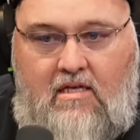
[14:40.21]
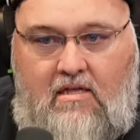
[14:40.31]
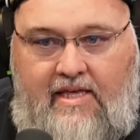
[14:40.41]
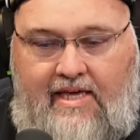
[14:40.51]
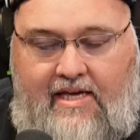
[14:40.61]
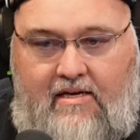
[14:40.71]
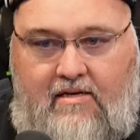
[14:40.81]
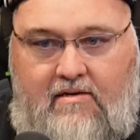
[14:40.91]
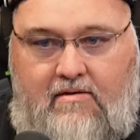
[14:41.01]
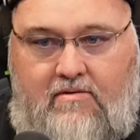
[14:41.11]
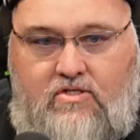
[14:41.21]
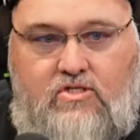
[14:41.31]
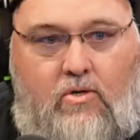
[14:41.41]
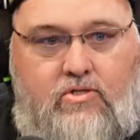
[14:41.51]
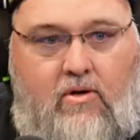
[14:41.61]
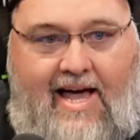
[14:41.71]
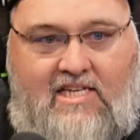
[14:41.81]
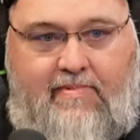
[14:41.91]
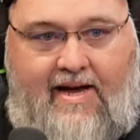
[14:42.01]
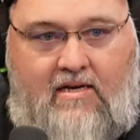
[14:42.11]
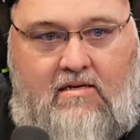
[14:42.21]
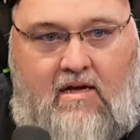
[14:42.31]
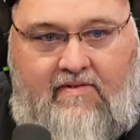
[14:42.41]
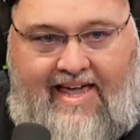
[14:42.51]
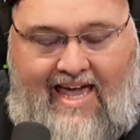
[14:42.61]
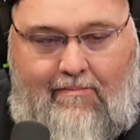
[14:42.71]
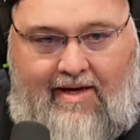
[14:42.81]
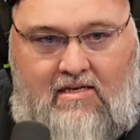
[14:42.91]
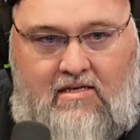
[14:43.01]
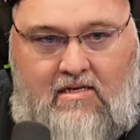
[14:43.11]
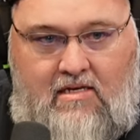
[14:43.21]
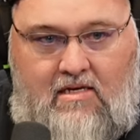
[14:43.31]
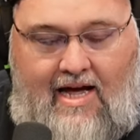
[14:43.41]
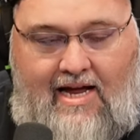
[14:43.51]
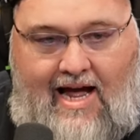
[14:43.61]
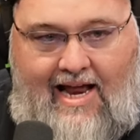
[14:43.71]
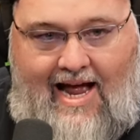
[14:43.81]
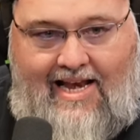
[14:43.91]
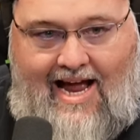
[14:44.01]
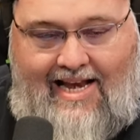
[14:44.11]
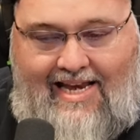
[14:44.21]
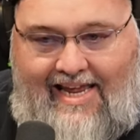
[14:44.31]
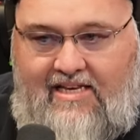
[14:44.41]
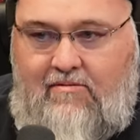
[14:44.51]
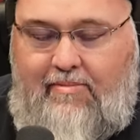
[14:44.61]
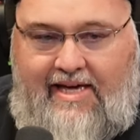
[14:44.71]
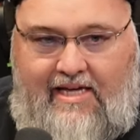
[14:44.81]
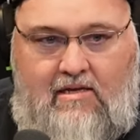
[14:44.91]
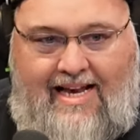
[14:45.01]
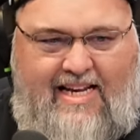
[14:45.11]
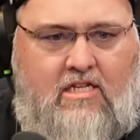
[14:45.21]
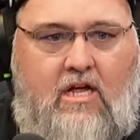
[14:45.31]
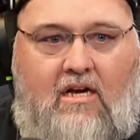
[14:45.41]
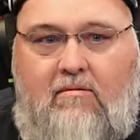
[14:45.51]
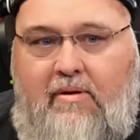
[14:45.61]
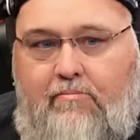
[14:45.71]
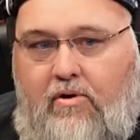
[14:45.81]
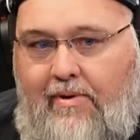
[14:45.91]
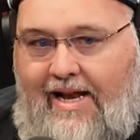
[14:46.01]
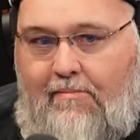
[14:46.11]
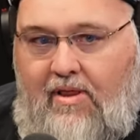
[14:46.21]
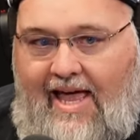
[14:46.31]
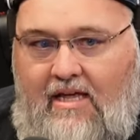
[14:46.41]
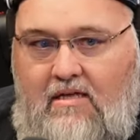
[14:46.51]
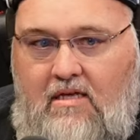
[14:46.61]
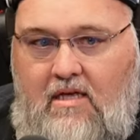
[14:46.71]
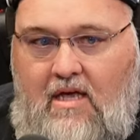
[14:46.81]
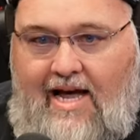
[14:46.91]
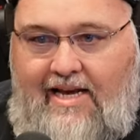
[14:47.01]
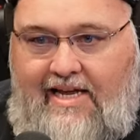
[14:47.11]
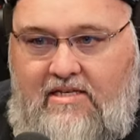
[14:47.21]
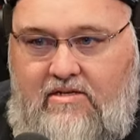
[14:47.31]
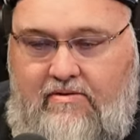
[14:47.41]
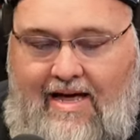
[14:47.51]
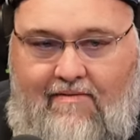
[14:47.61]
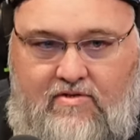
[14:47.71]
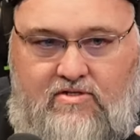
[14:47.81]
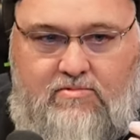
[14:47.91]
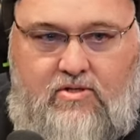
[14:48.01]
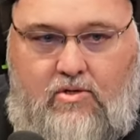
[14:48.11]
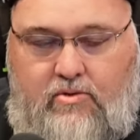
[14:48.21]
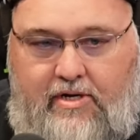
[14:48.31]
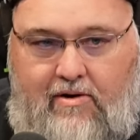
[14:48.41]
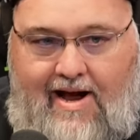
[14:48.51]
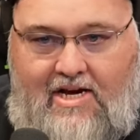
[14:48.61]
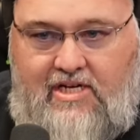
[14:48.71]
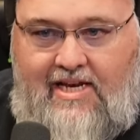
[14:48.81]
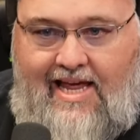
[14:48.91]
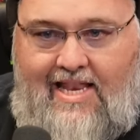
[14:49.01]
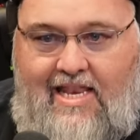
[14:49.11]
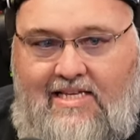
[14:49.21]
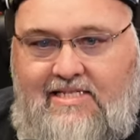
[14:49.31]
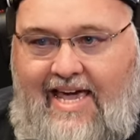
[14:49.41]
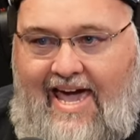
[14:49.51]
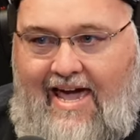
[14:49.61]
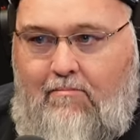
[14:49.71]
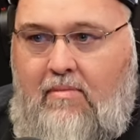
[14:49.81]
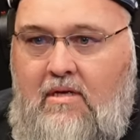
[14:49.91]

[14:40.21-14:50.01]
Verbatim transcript: the social aspect of gaming. I, I I need to be I need to talk to people when I play. Yeah. I need to have some social interaction. And this game